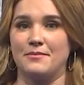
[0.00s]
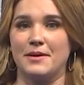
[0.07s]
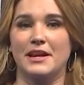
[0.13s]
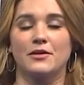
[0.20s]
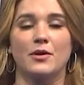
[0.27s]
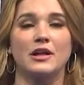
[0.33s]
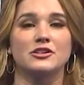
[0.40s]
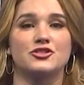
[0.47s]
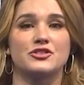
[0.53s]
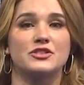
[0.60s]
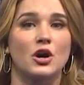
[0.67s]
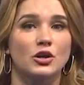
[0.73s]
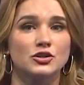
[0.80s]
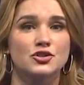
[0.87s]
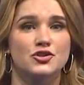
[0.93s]
Meteorologist
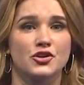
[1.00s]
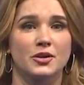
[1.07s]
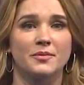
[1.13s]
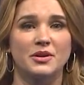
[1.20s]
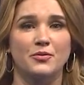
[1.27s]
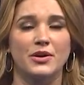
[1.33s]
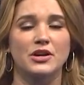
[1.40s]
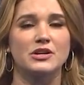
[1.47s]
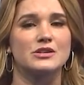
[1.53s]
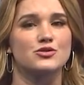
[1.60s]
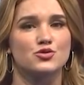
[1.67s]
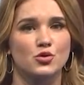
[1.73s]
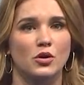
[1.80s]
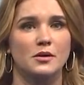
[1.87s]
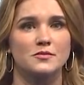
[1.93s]
Alden German went on a
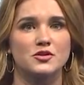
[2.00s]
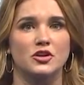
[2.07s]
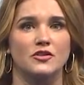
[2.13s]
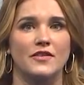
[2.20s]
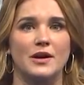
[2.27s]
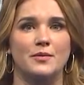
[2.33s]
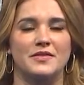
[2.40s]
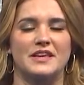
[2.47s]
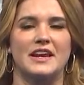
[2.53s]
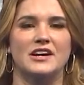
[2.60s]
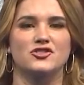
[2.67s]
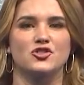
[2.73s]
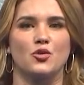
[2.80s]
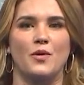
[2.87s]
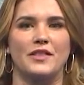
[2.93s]
storm survey with the
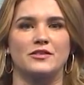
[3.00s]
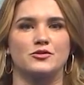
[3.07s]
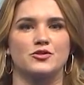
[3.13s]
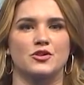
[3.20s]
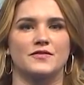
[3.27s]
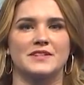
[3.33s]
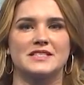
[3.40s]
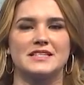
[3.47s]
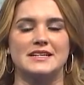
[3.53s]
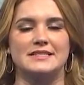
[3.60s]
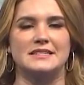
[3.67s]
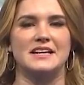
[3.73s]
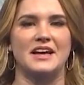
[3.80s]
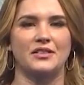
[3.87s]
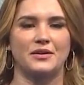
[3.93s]
National Weather Service
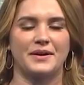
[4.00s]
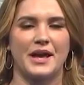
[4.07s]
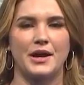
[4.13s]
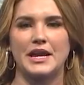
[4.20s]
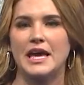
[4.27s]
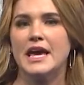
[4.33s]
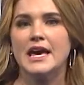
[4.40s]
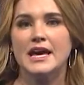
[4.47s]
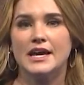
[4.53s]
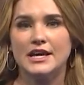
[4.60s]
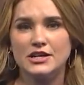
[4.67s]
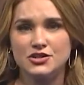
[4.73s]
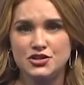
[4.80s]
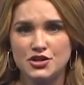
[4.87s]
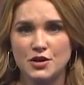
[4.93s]
in Taylor County.
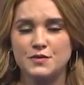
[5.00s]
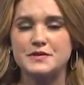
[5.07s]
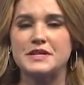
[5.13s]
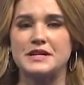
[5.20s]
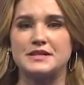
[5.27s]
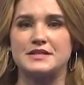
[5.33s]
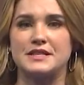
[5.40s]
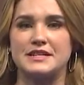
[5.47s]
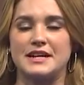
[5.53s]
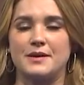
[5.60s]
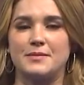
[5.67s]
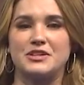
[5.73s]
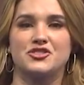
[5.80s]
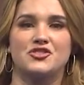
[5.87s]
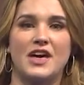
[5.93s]
He shows us the
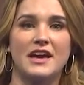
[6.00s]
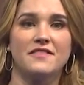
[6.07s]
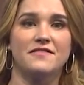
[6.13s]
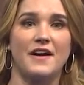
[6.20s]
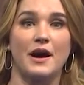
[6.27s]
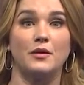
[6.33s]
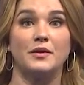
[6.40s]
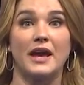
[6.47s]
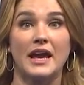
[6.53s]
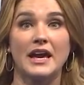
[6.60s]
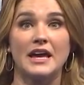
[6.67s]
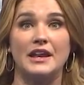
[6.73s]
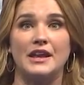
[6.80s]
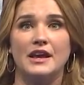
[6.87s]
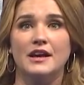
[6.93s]
damage they found
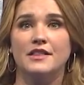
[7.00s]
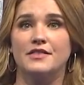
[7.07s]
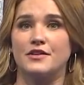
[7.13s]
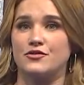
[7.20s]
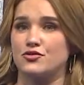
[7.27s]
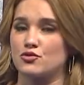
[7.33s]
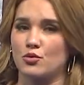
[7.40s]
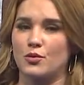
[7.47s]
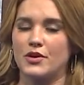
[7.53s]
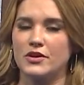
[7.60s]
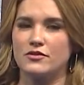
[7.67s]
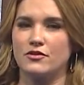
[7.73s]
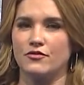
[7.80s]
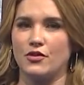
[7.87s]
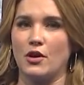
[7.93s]
and the
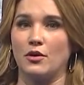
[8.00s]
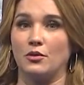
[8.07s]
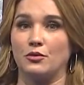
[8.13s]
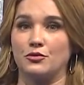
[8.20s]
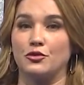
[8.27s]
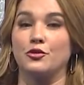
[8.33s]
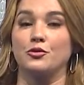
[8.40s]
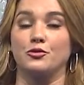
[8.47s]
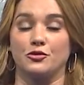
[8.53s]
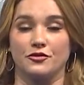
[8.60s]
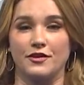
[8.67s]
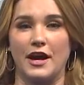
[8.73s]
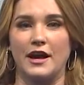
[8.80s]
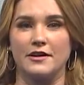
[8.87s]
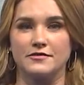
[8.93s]
stories of those who
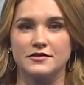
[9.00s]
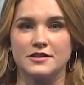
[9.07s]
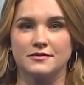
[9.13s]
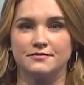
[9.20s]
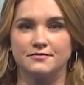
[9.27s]
survived.